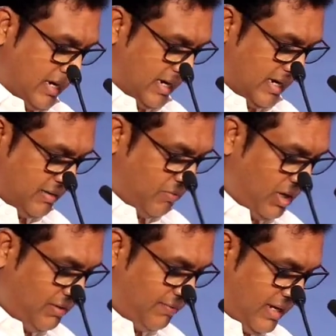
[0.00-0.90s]
And
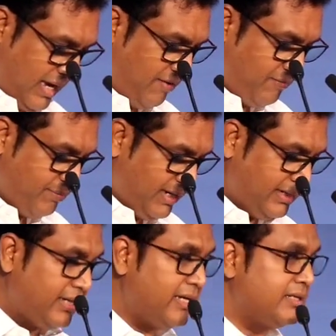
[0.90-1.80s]
what we have built
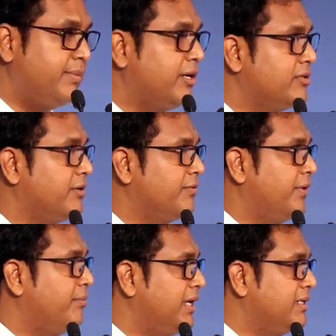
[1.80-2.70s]
is because of
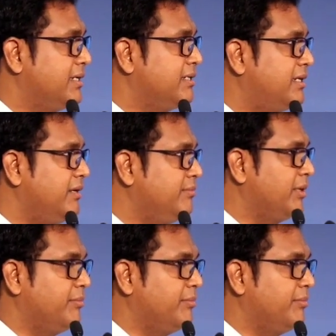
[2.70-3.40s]
amazing schemes,